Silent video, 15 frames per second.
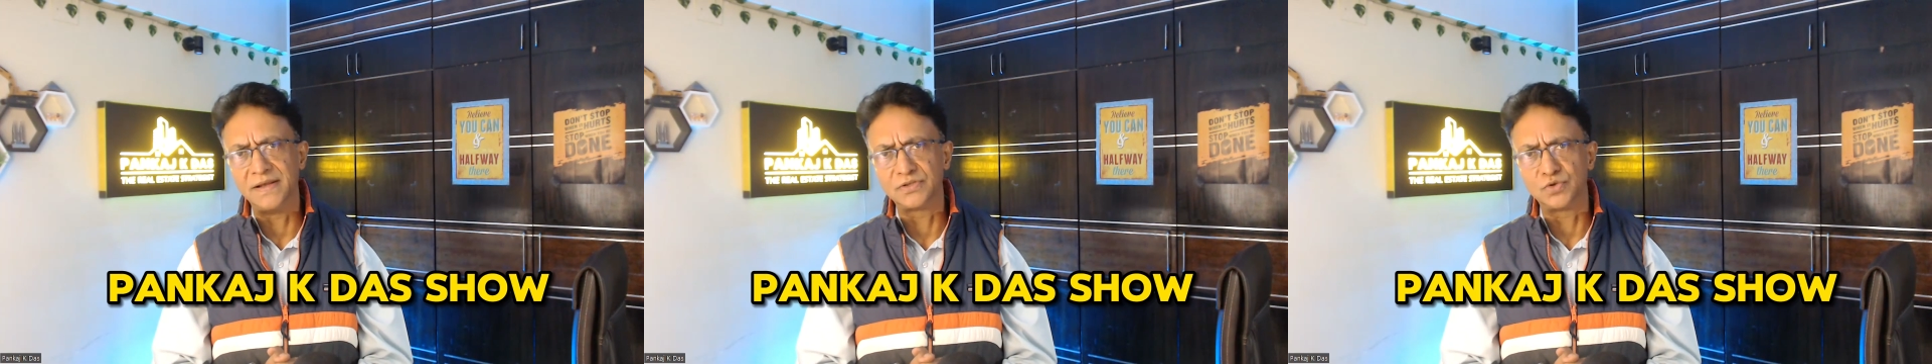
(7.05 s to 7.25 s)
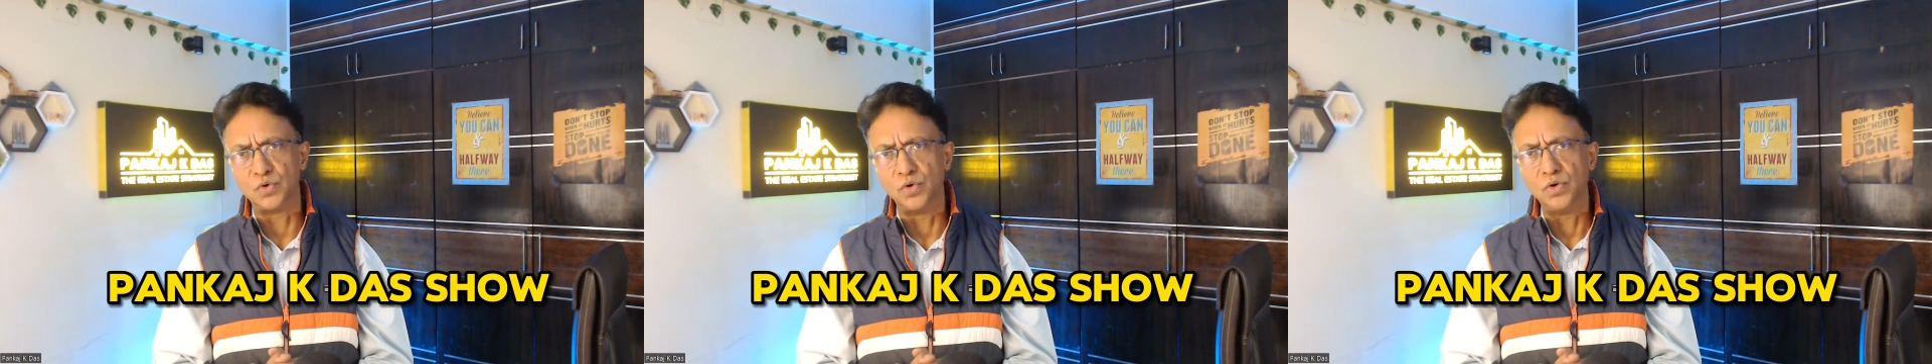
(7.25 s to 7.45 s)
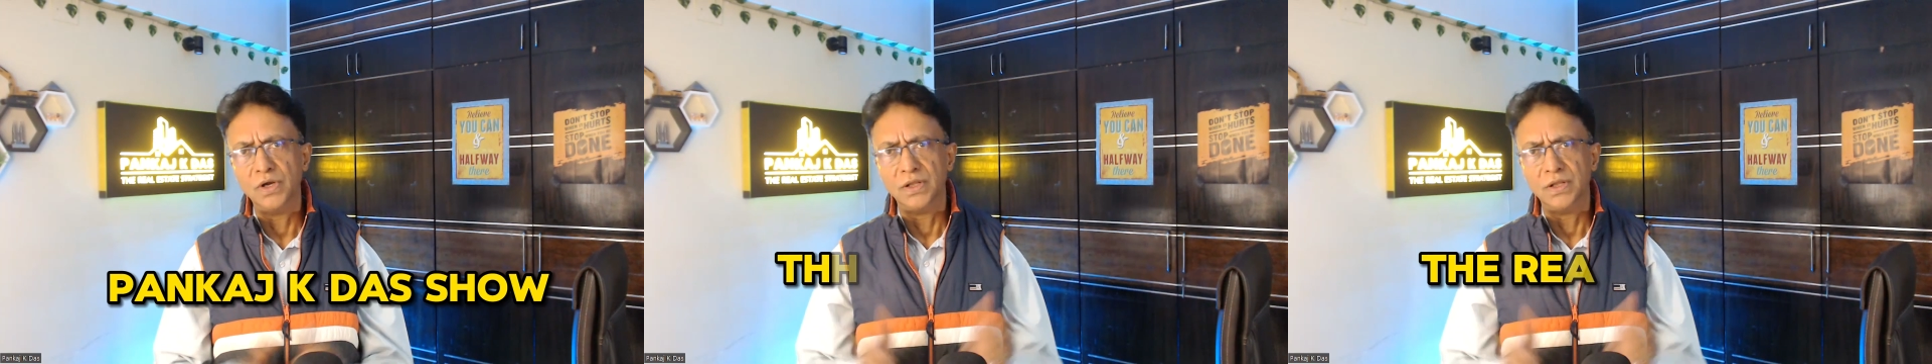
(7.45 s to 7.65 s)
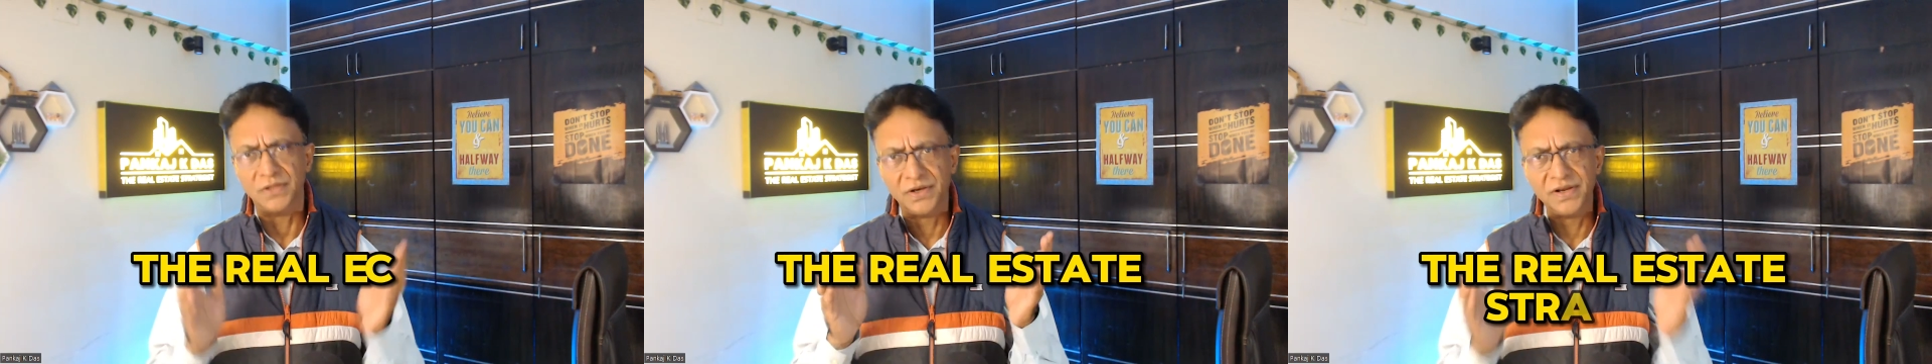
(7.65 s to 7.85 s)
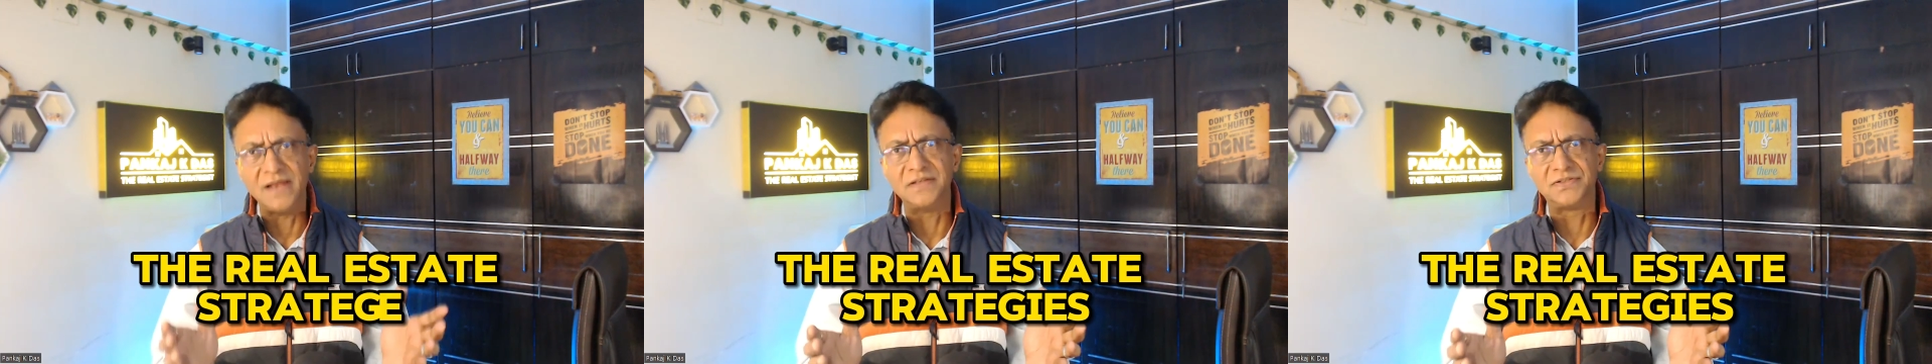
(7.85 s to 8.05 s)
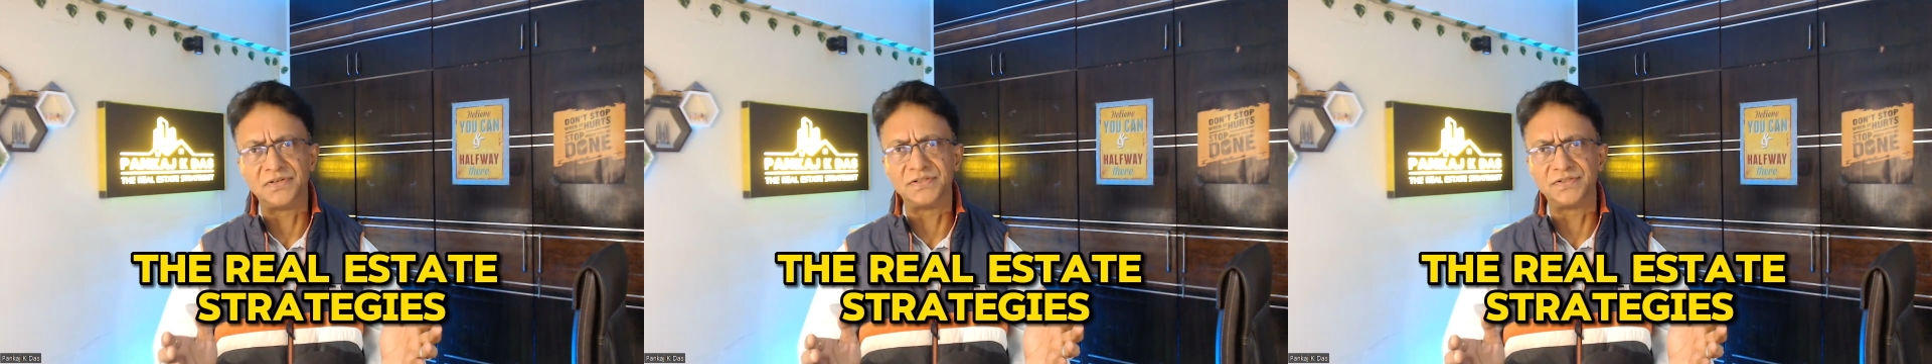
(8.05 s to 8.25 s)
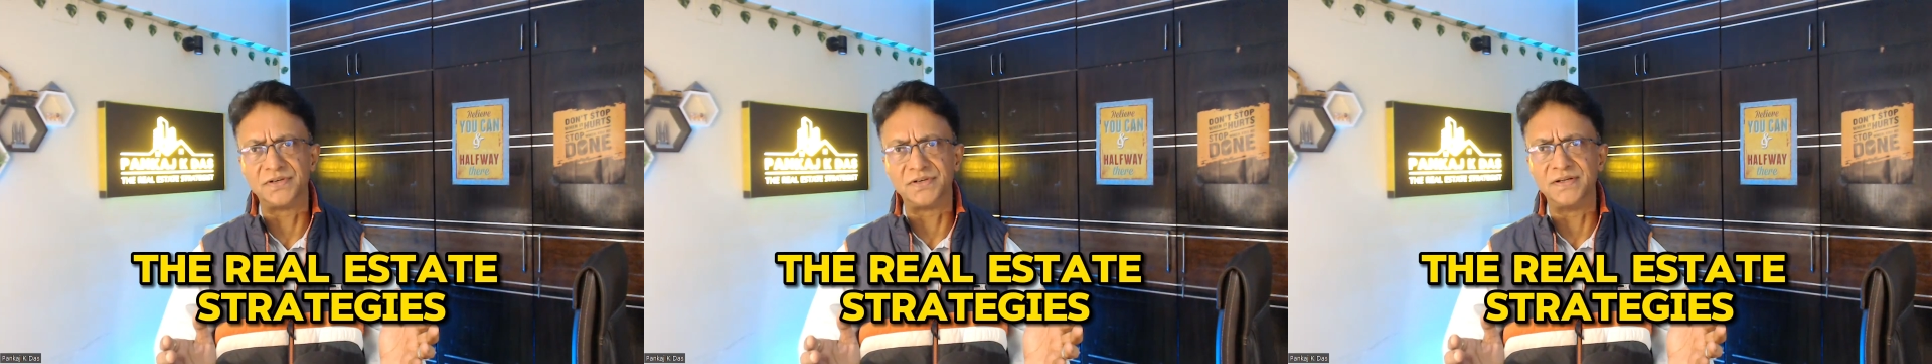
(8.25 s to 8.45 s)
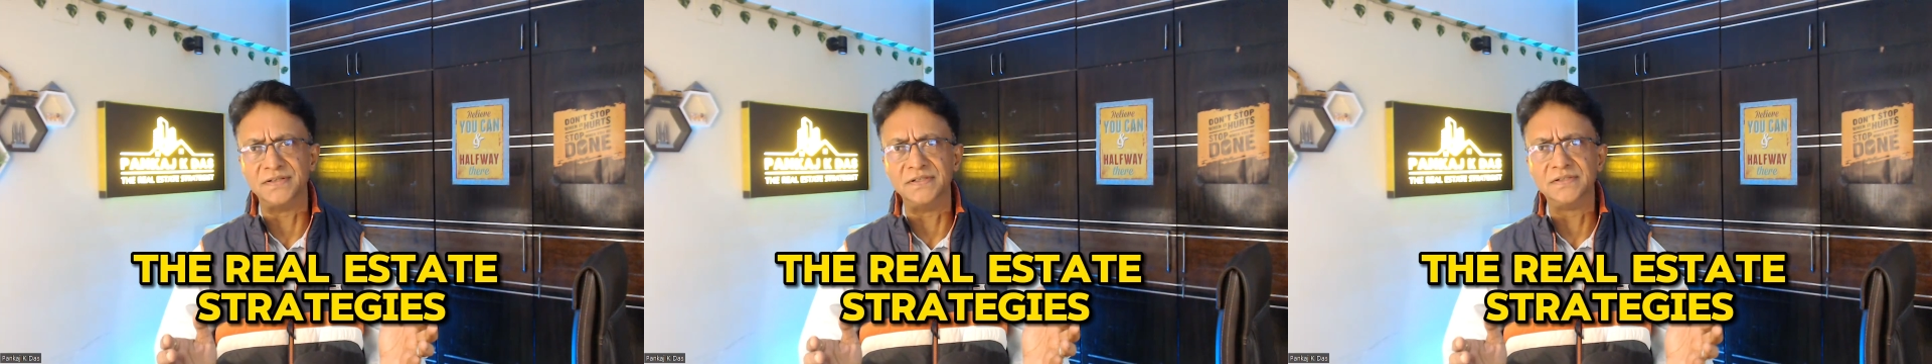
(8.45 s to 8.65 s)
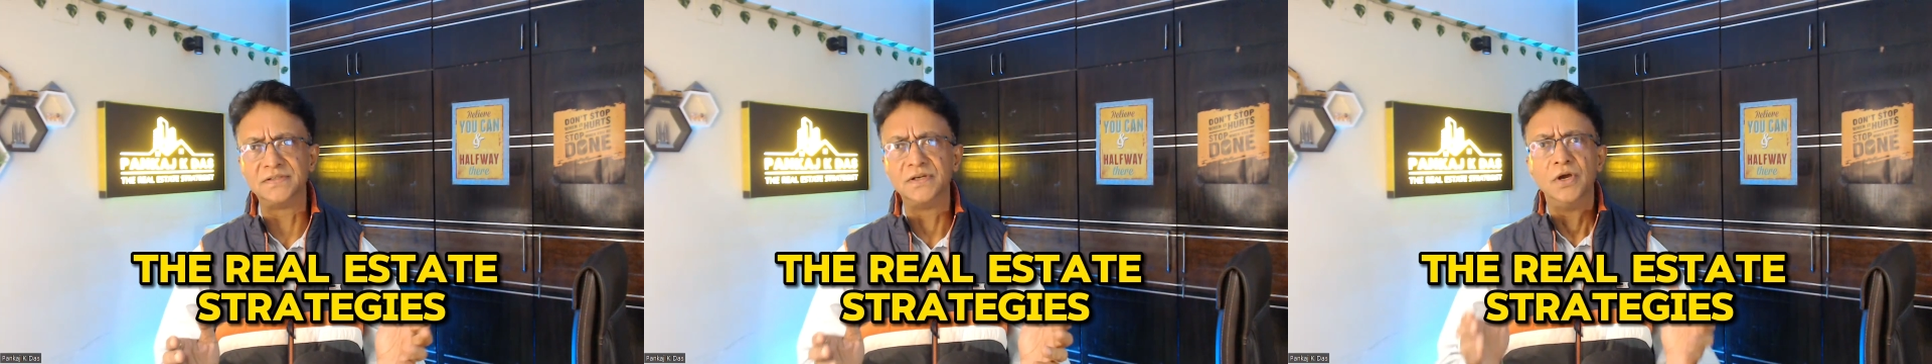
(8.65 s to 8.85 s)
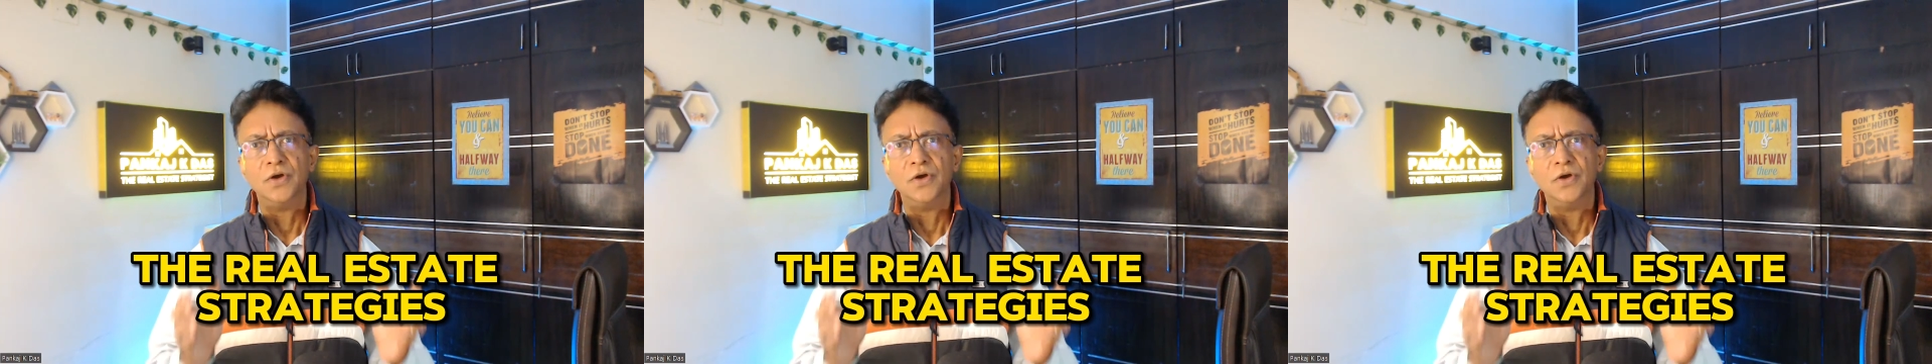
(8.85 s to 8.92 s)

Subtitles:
show, the Real Estate Strategist,